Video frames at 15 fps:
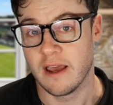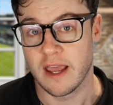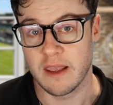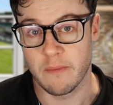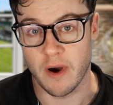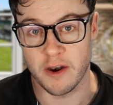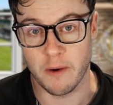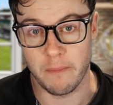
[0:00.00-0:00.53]
He
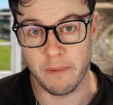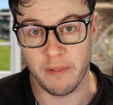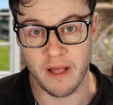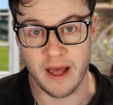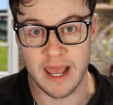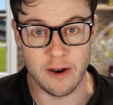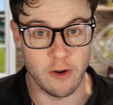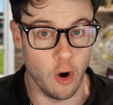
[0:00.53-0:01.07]
might not
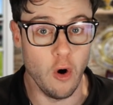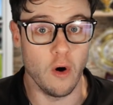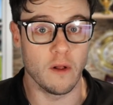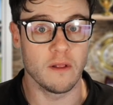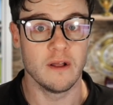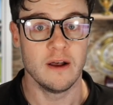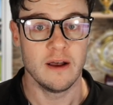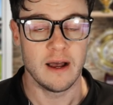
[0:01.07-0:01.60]
play at
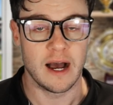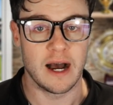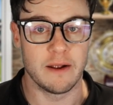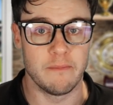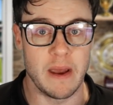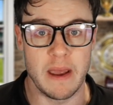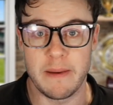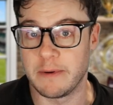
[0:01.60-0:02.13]
all.
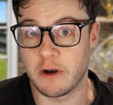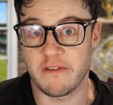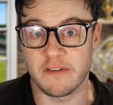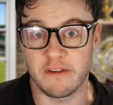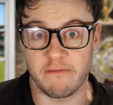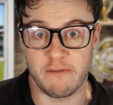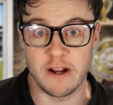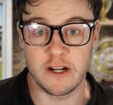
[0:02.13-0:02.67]
Maybe not
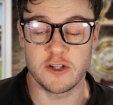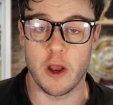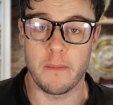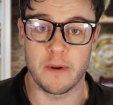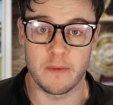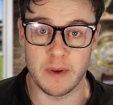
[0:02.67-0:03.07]
even the French Open,